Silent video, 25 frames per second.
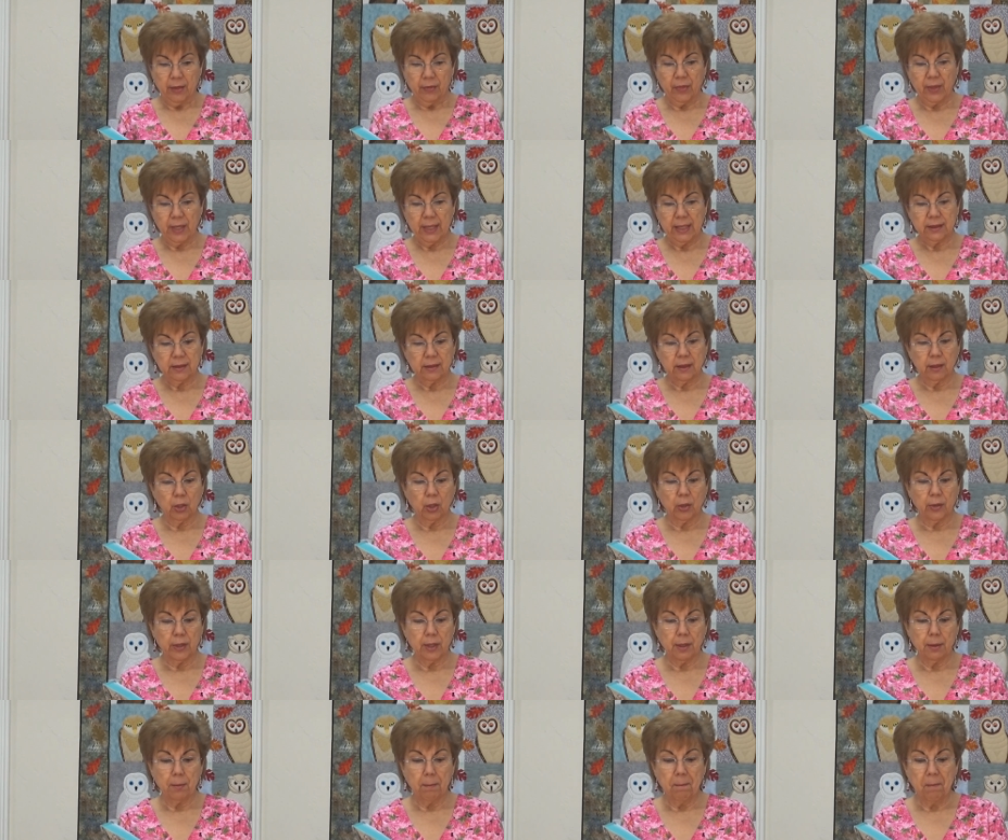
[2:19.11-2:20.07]
things that
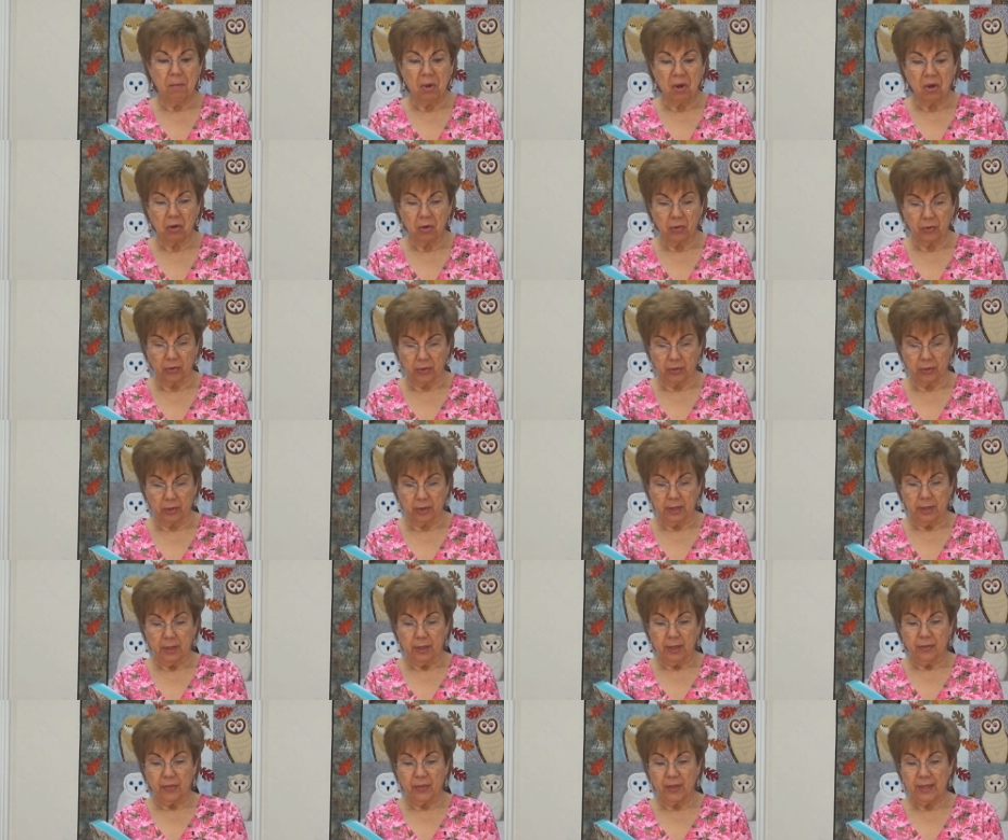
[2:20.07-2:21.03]
are immoral,
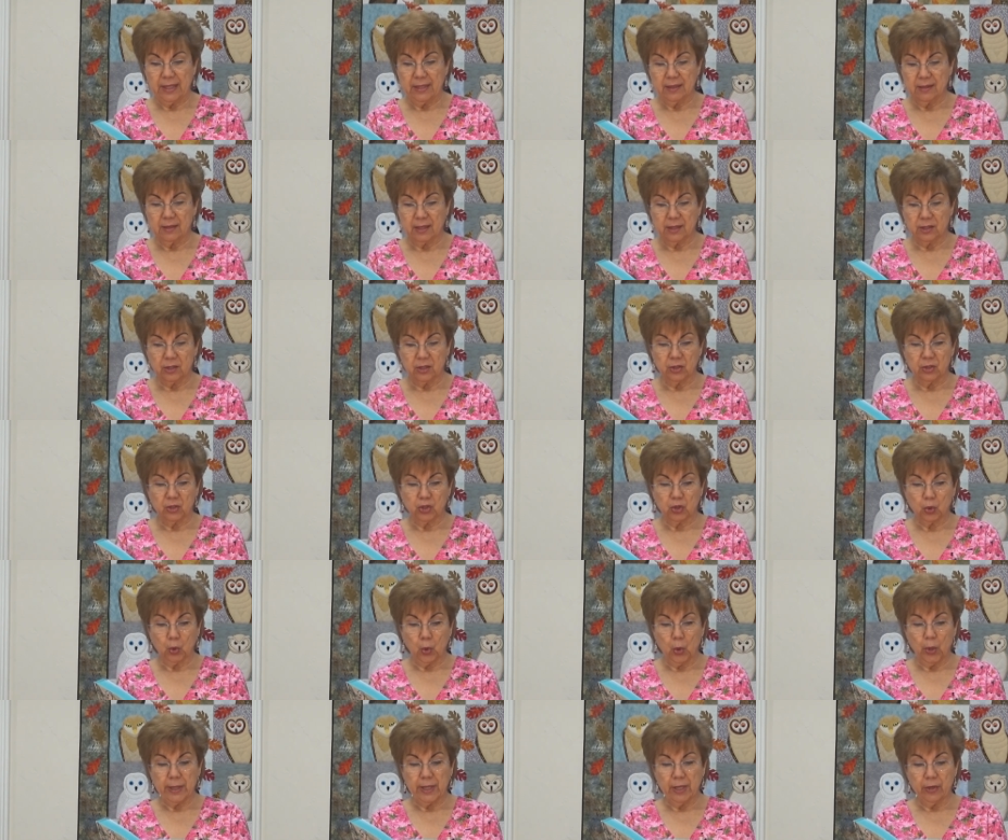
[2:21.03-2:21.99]
things that
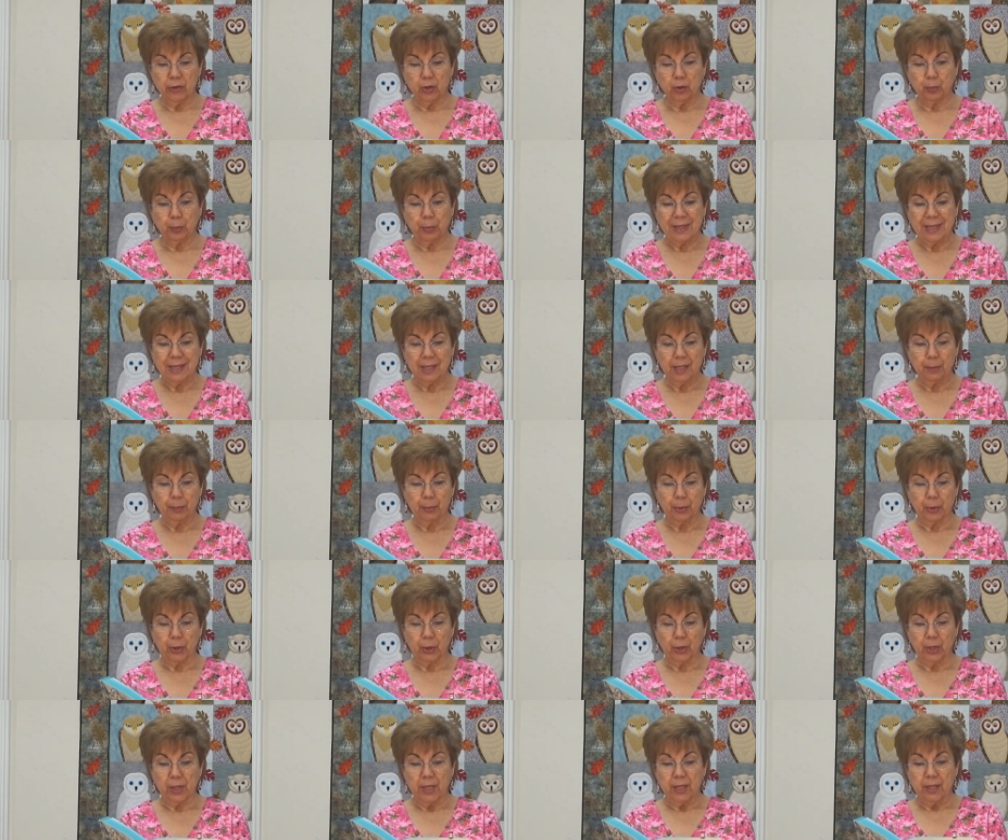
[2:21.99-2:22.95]
destroy other
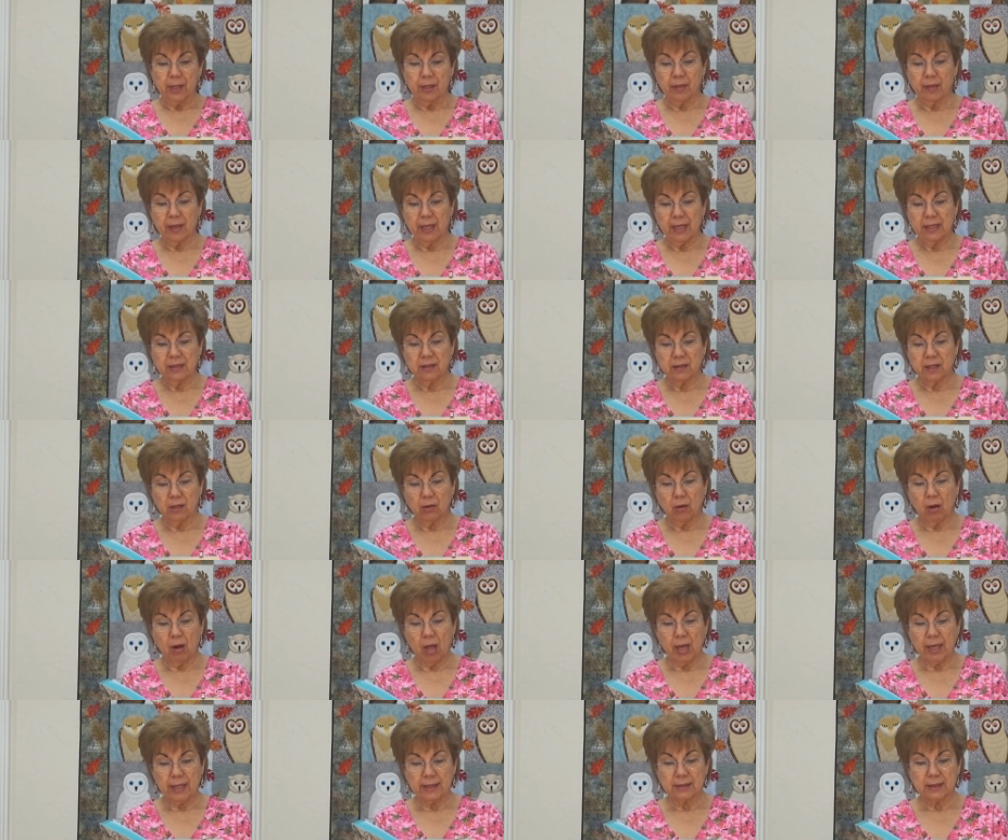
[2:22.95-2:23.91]
people, things that
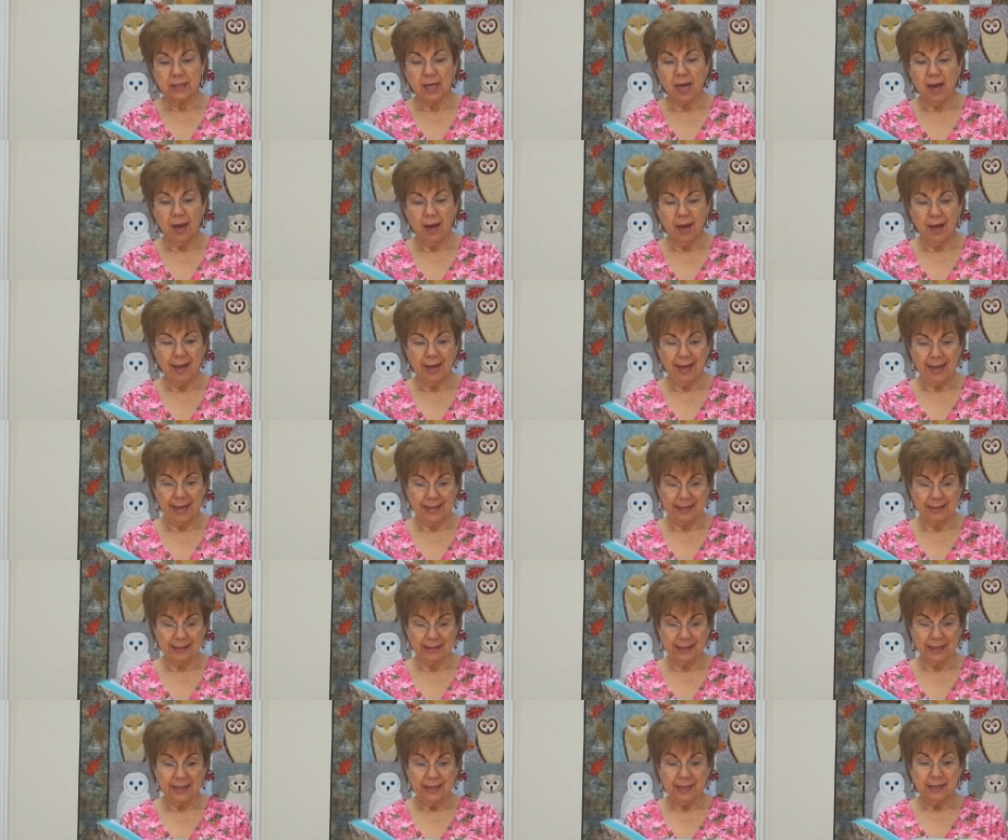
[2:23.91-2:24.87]
are
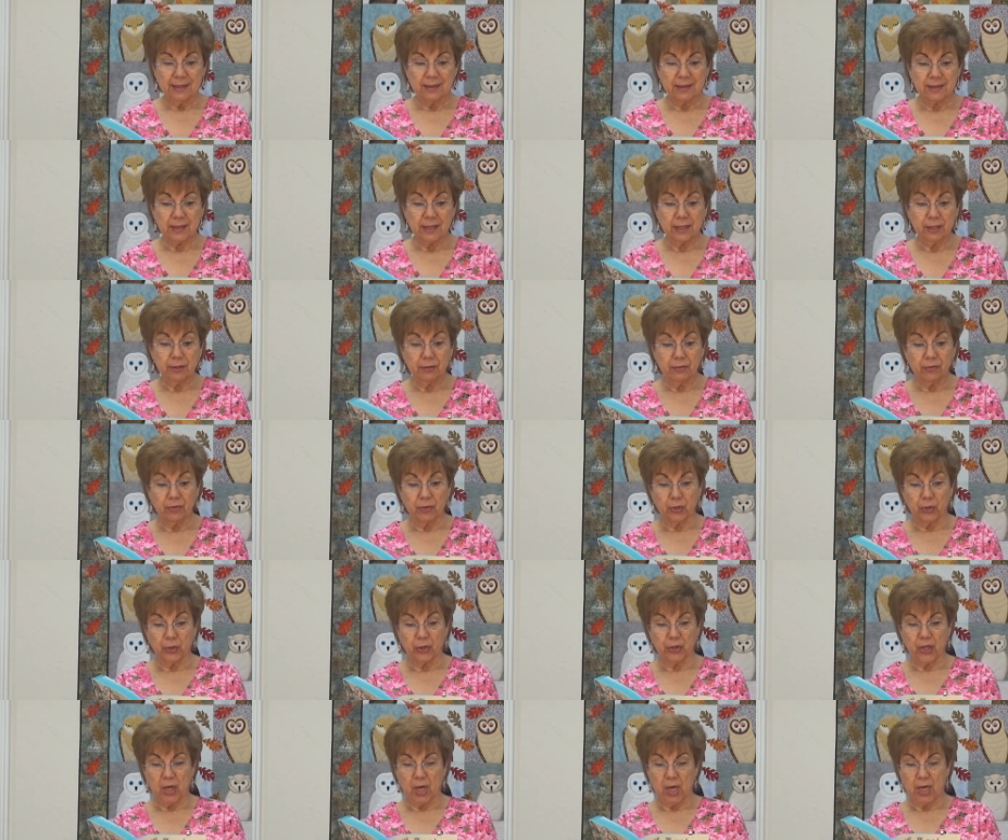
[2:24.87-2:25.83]
unkind.
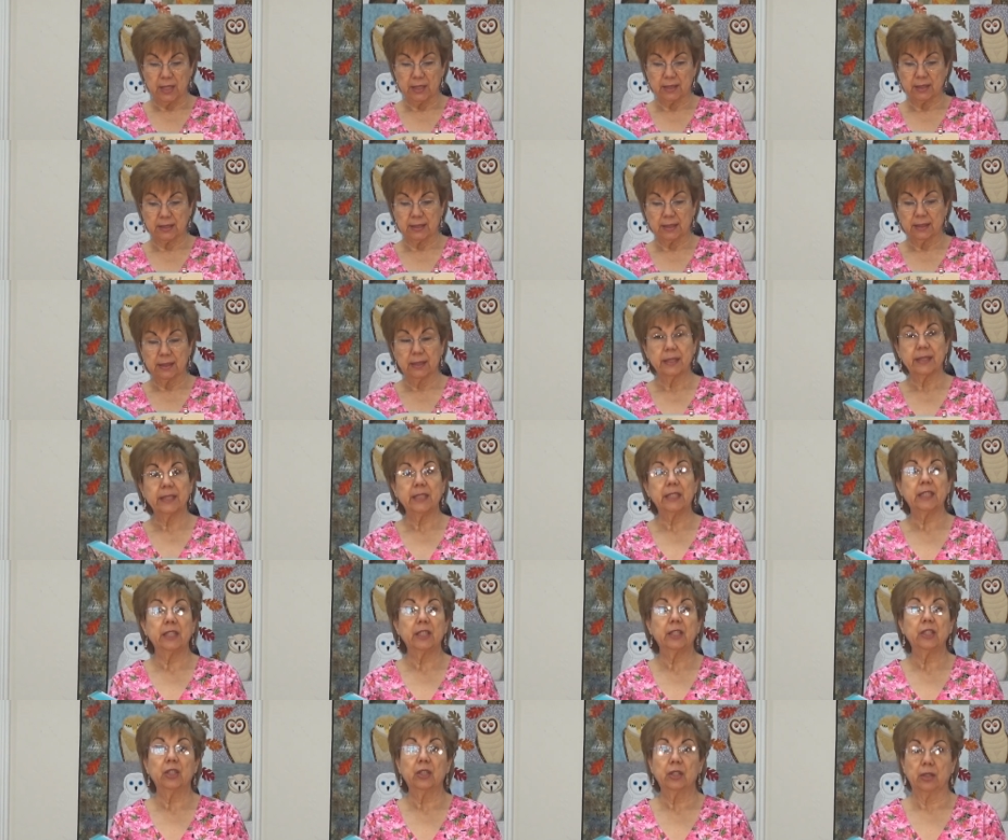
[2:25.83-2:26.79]
Sinful thoughts
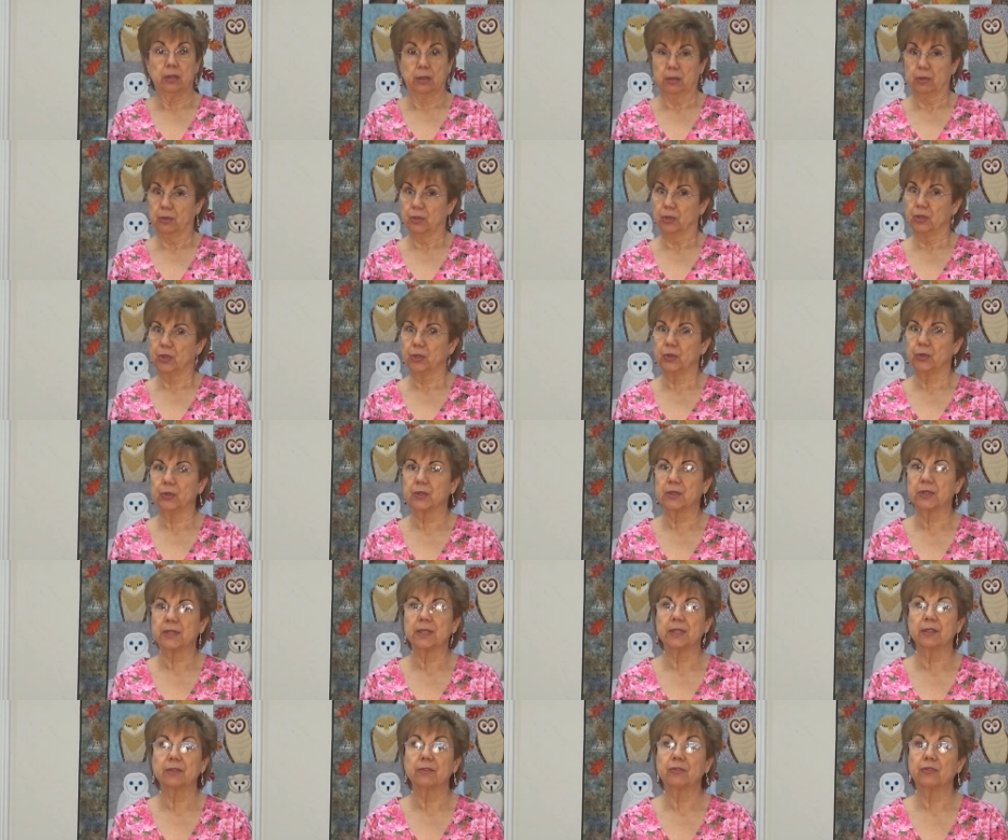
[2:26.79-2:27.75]
lead to
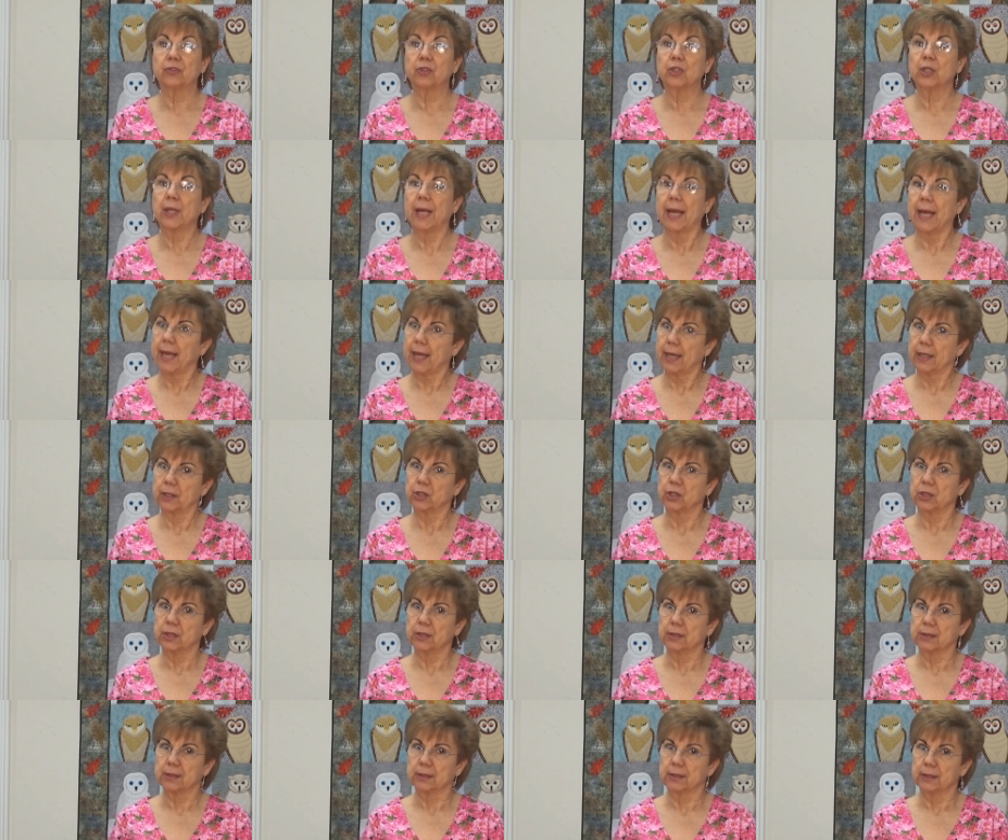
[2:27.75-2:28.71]
sinful
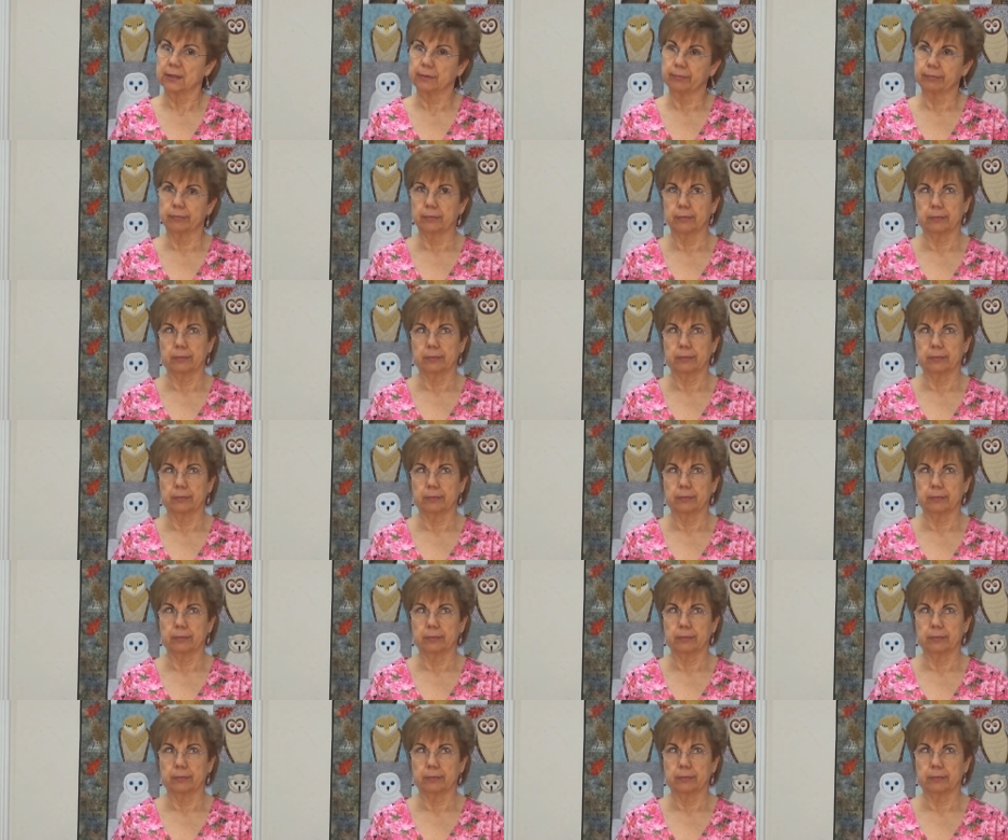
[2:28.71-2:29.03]
actions.